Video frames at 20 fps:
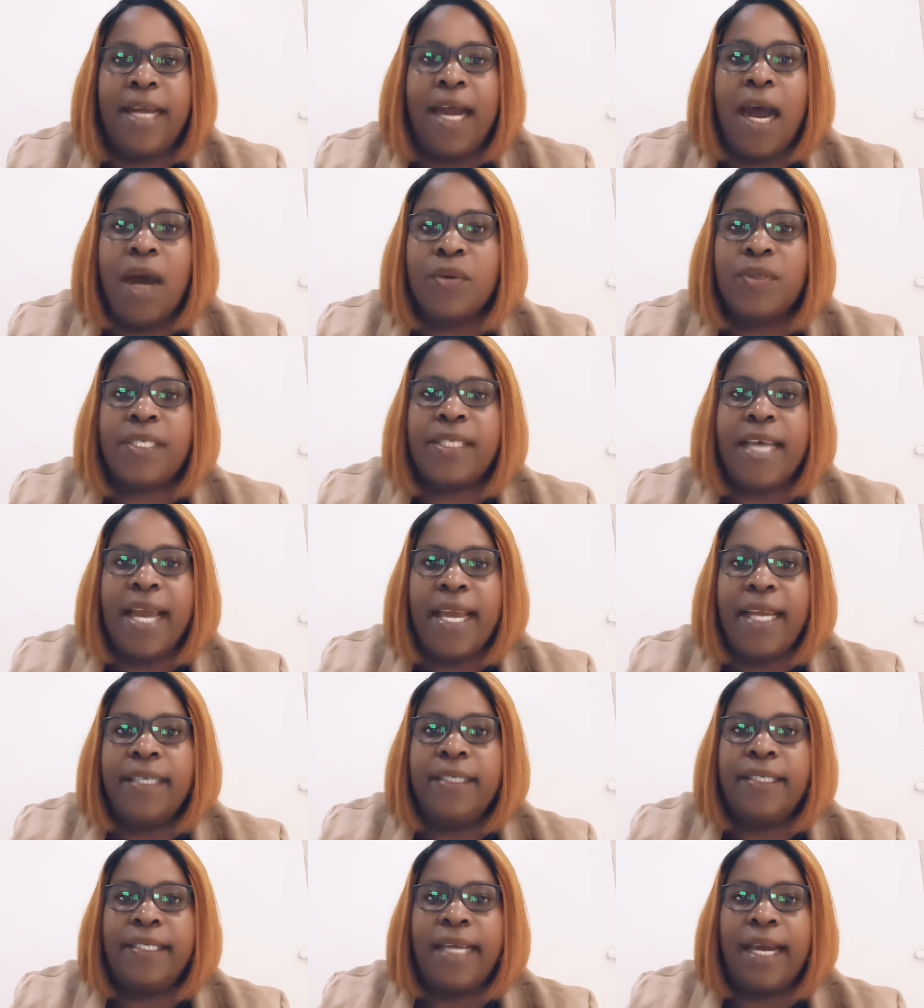
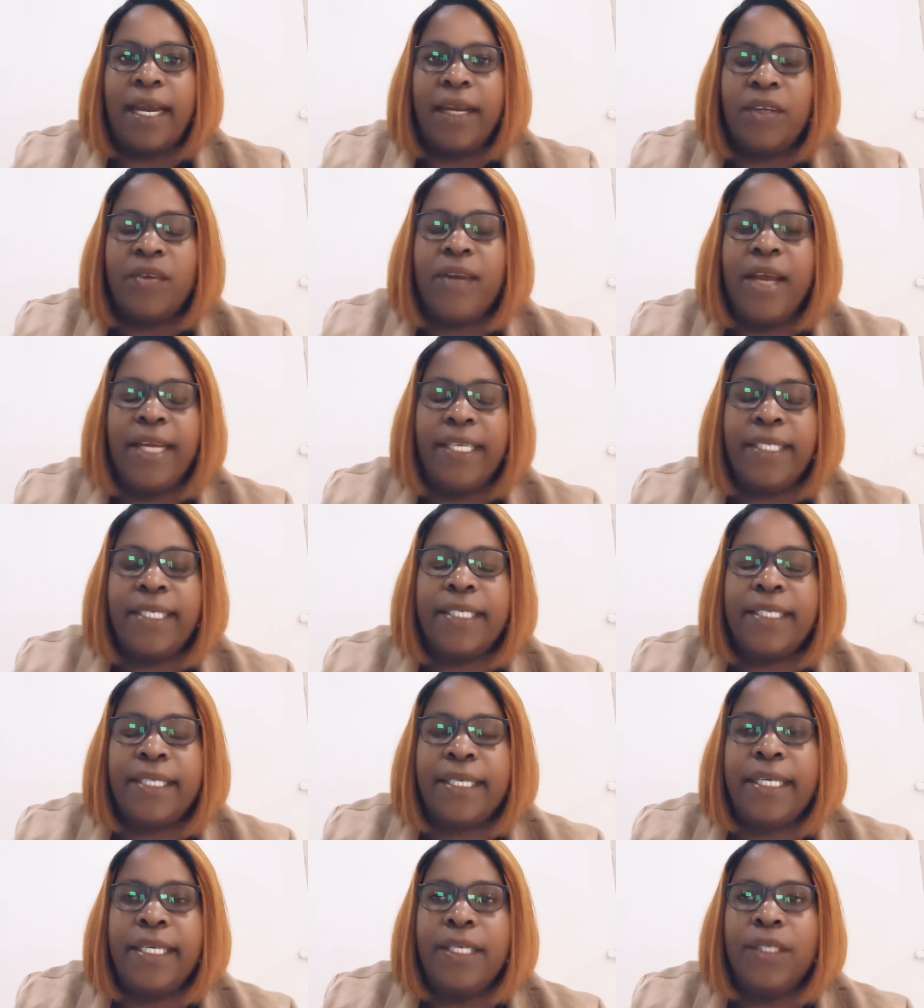outside
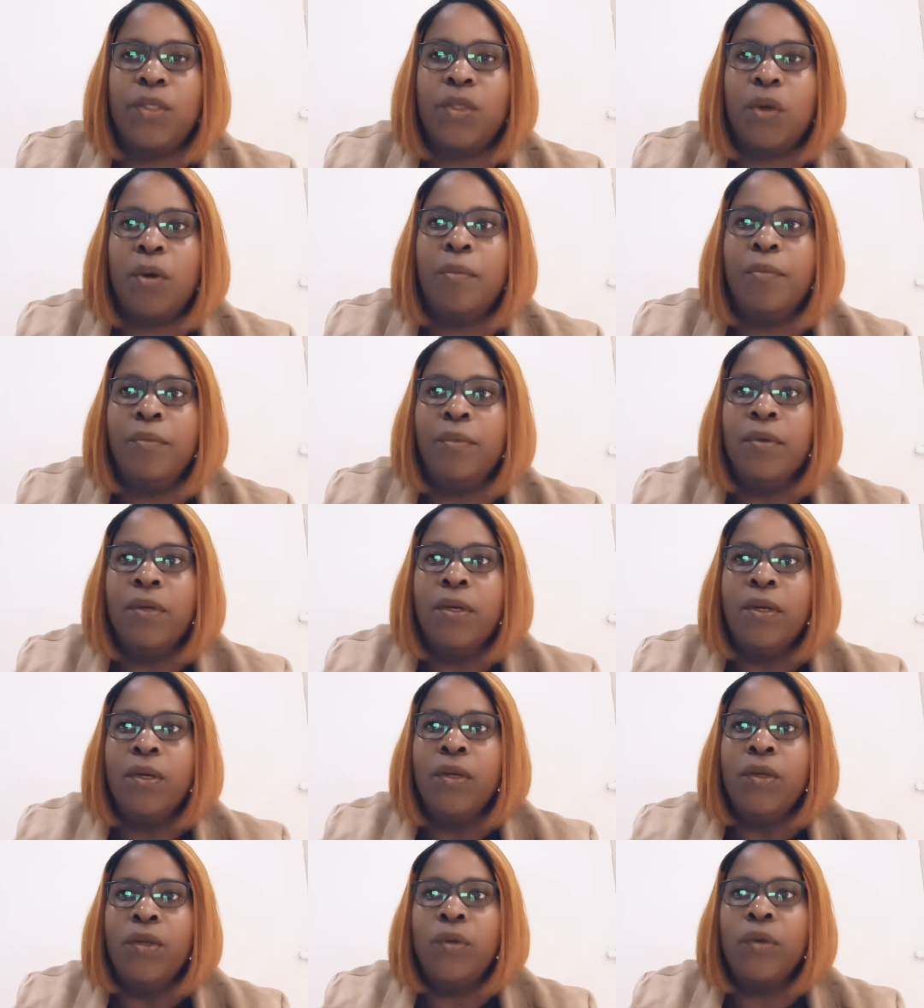United Kingdom,
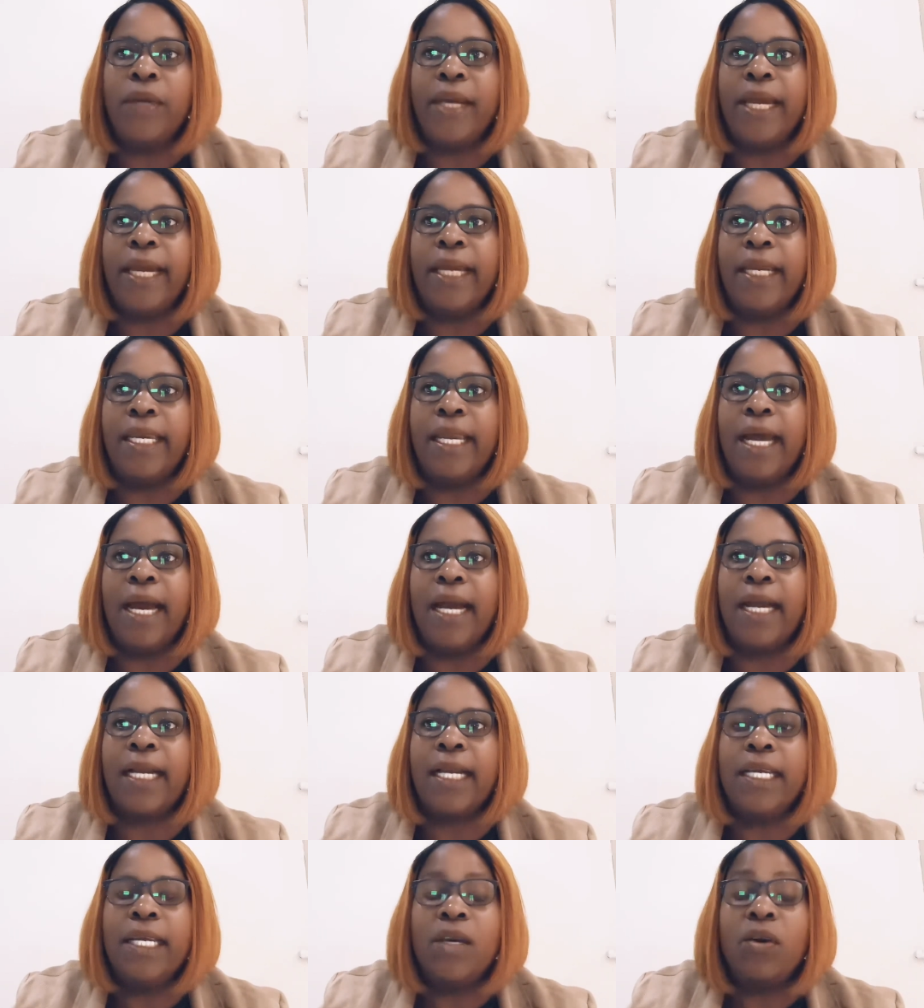you can
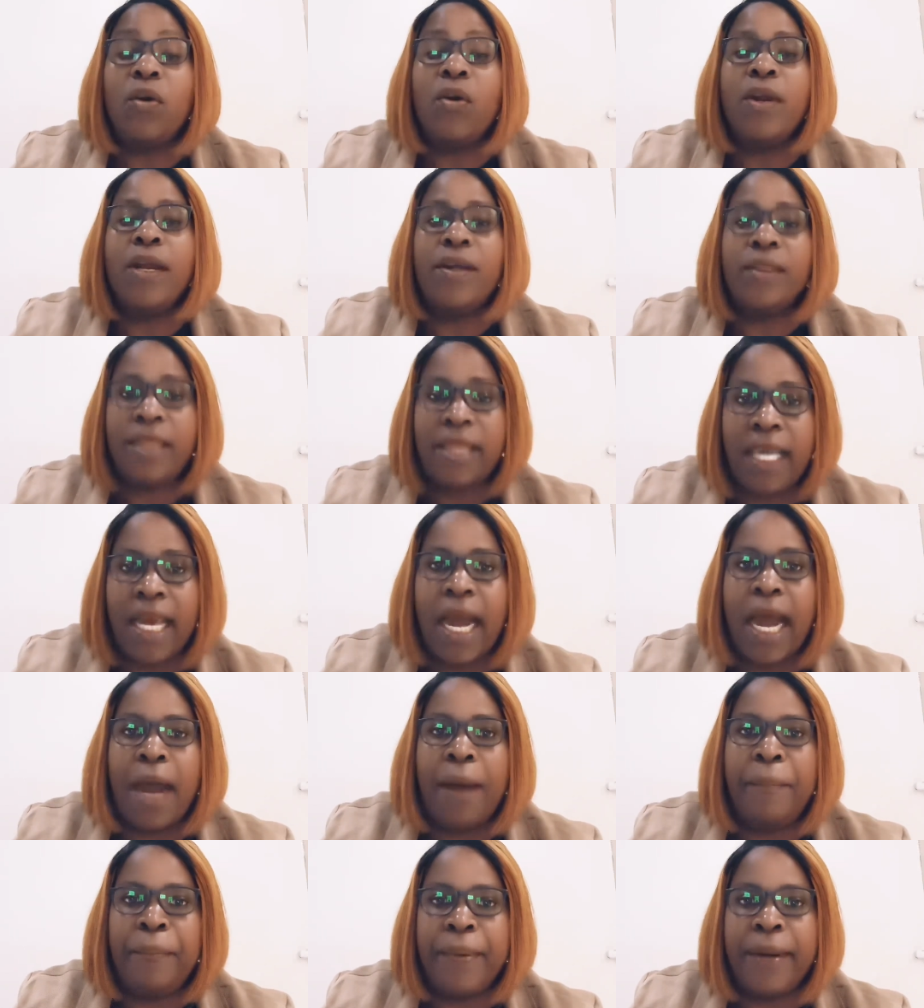click on the
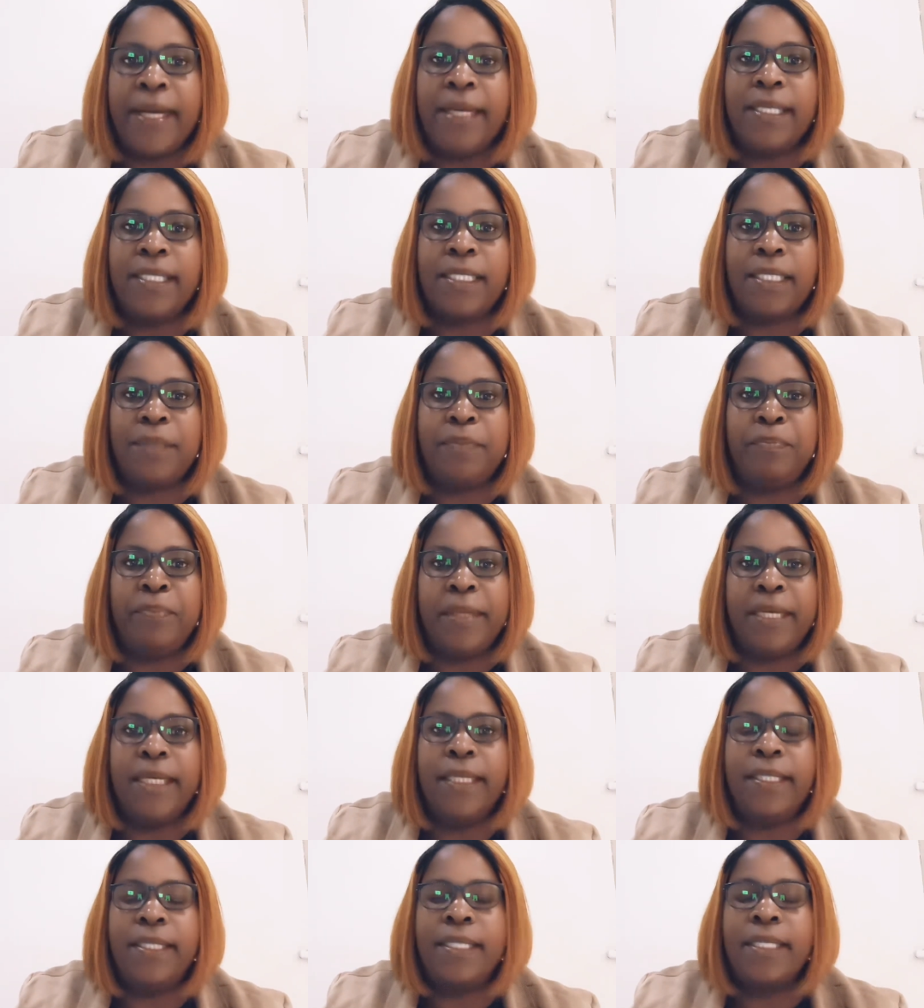apprentice
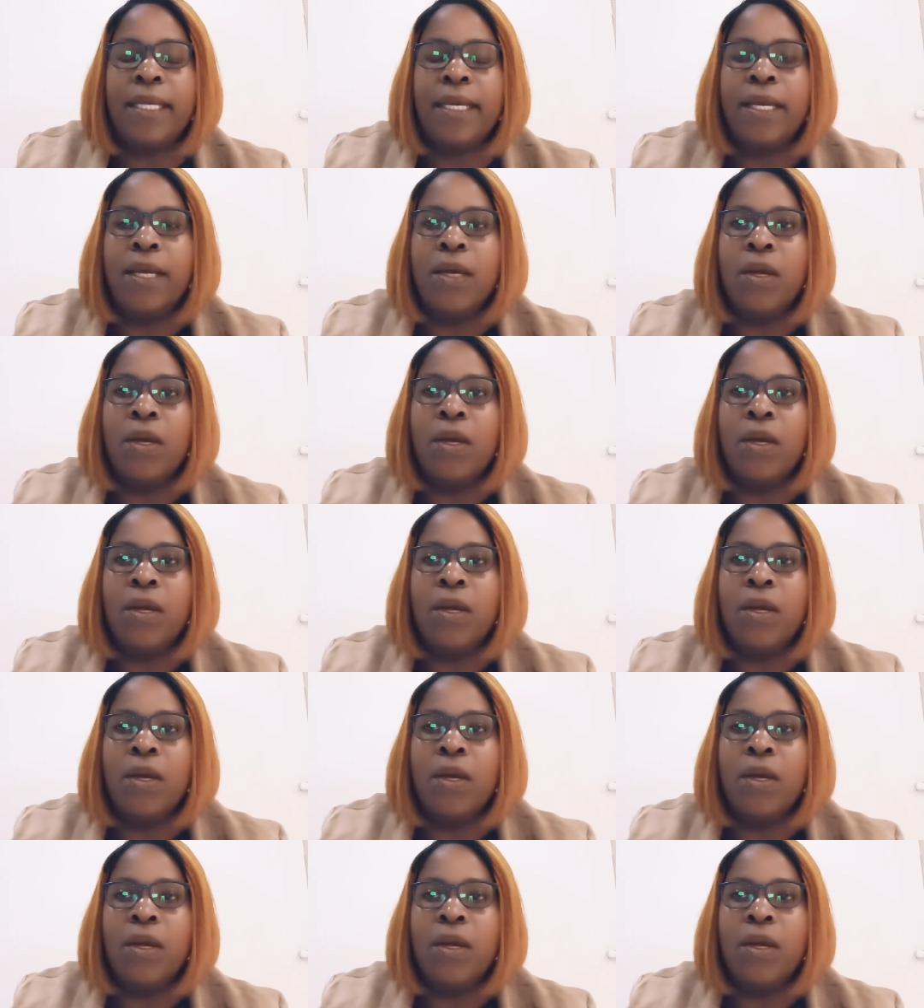bit.